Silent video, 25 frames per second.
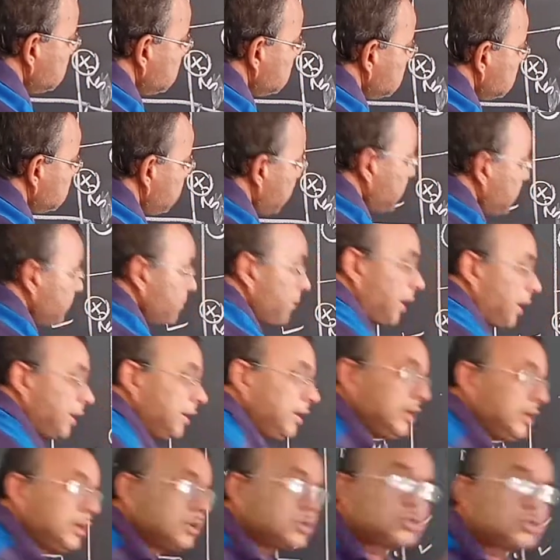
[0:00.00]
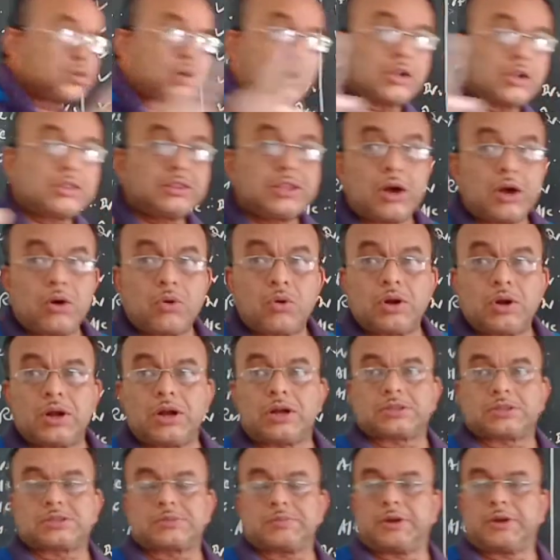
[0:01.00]
That money is not the
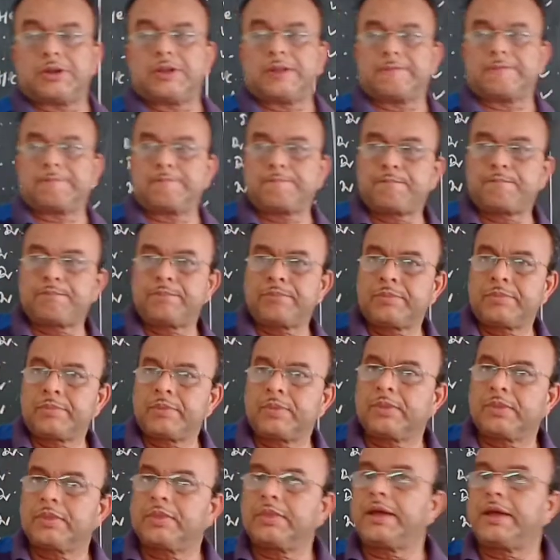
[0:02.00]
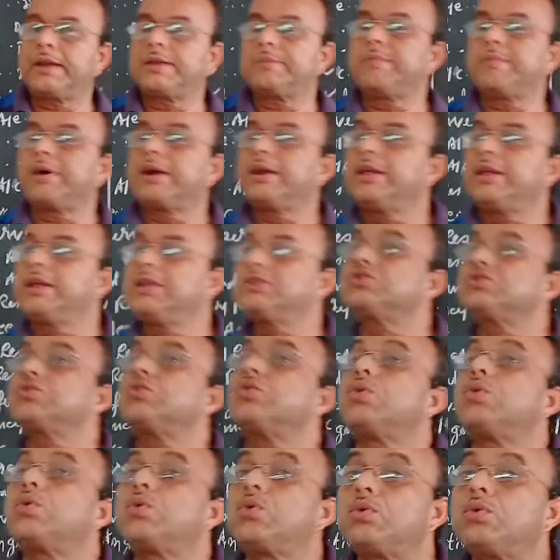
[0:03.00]
owner's money. That money is
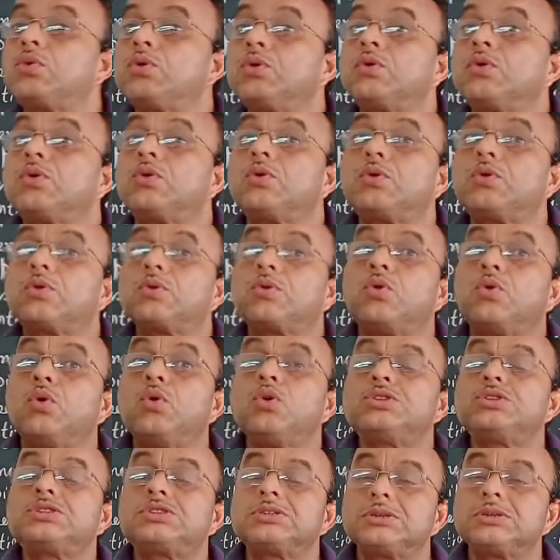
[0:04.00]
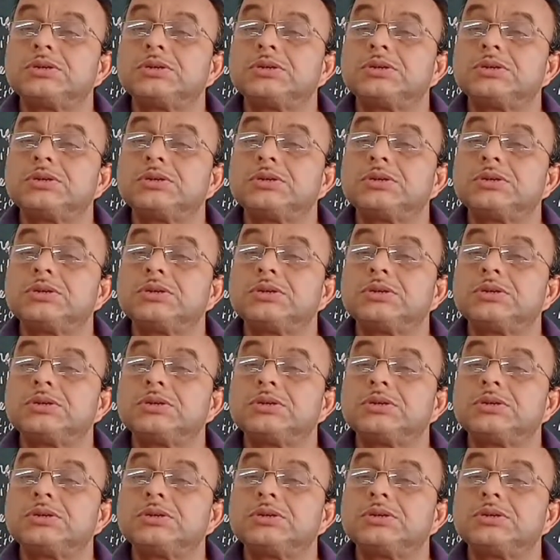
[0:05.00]
whose?